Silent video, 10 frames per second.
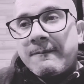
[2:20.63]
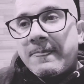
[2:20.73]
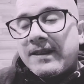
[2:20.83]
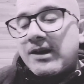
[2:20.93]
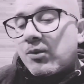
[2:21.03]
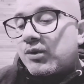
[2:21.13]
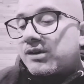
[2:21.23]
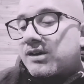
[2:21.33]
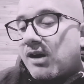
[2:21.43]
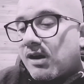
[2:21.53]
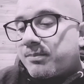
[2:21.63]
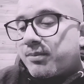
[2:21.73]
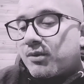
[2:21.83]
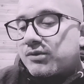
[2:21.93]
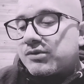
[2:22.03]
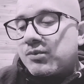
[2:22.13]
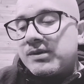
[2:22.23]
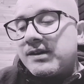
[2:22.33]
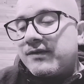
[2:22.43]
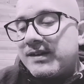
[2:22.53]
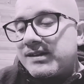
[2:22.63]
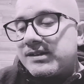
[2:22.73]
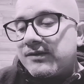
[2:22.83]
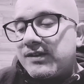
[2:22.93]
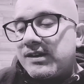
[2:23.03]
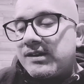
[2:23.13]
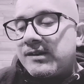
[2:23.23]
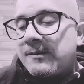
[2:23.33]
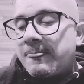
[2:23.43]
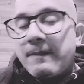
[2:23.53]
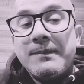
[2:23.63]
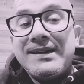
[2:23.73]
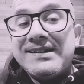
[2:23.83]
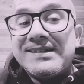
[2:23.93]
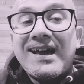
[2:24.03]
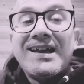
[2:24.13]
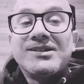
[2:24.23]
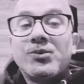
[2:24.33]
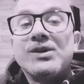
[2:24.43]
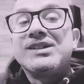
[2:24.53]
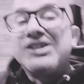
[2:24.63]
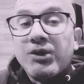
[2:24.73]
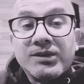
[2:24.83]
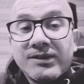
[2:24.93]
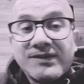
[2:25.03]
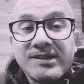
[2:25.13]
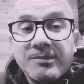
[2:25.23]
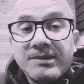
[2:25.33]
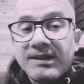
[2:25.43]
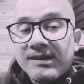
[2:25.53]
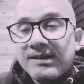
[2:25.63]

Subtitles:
and that word karpos, one definition of it means as a result of something.